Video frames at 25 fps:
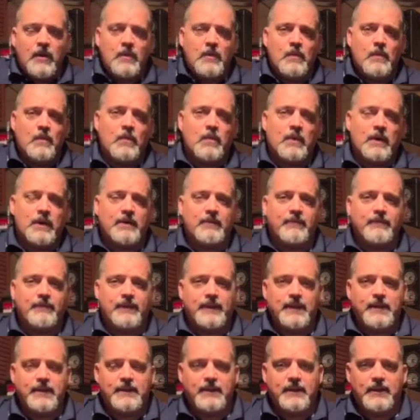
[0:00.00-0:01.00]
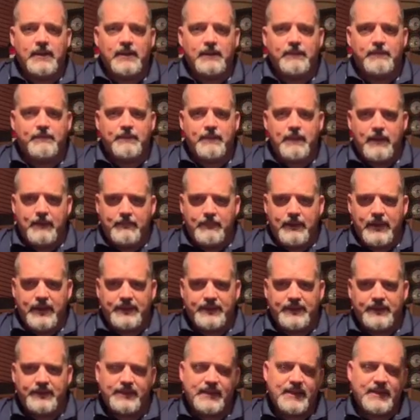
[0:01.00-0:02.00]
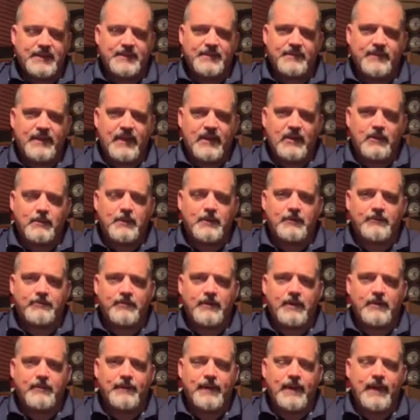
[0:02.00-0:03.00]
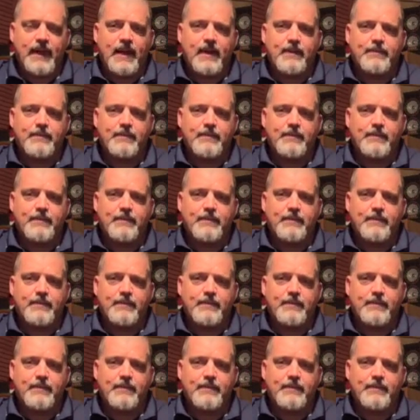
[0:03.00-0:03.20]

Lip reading: one of the bases that is available from the